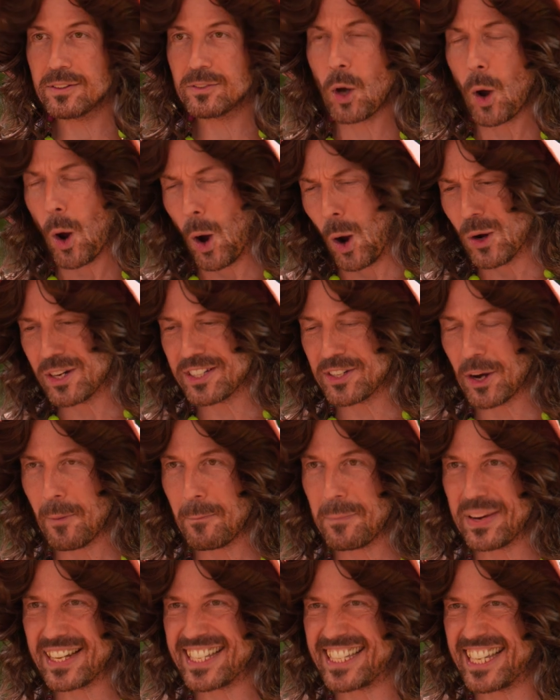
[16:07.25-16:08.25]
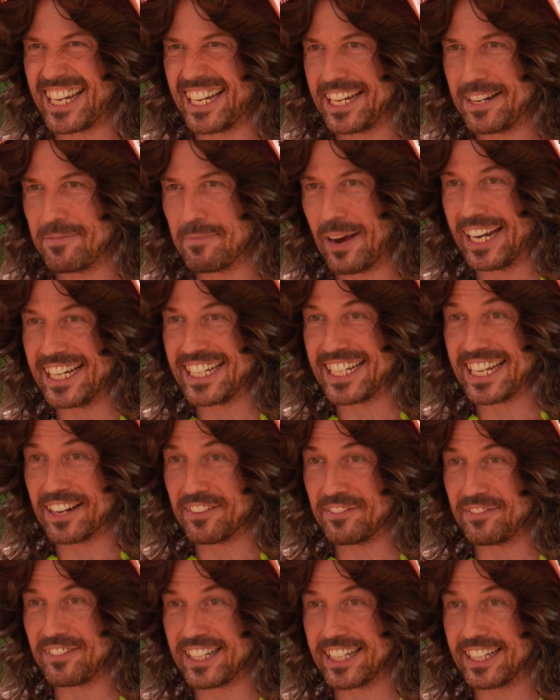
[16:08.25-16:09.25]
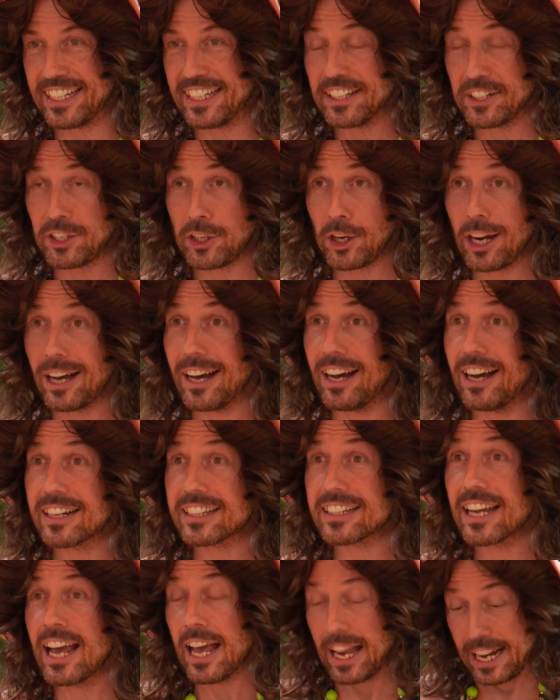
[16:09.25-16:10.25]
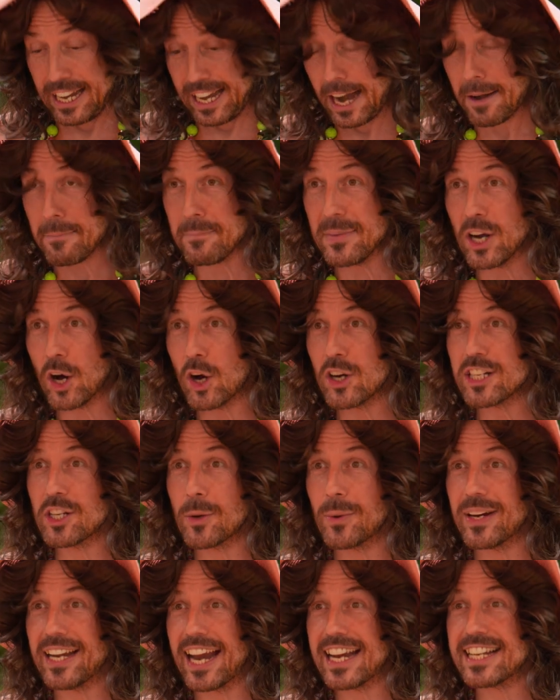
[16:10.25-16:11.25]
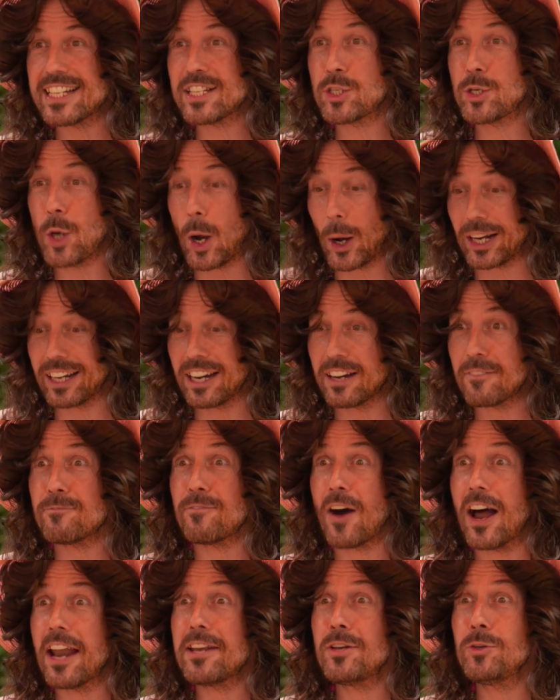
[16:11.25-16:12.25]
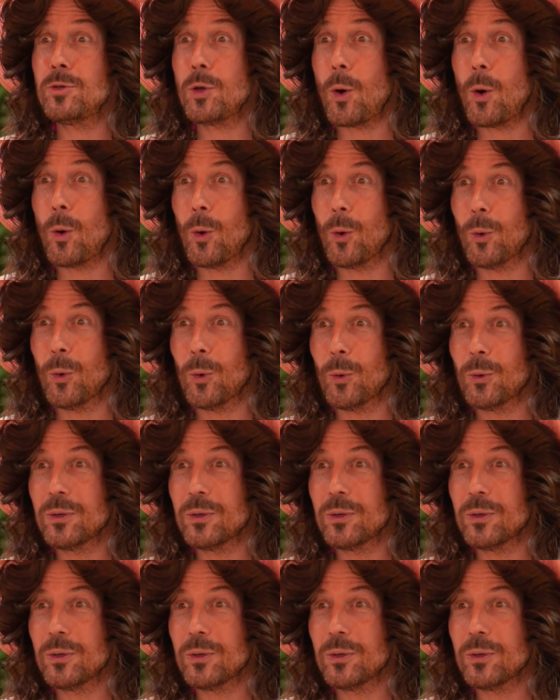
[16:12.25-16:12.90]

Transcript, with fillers: No, don't be silly, my lovely. Here, let me order you a nice chocolate fondue.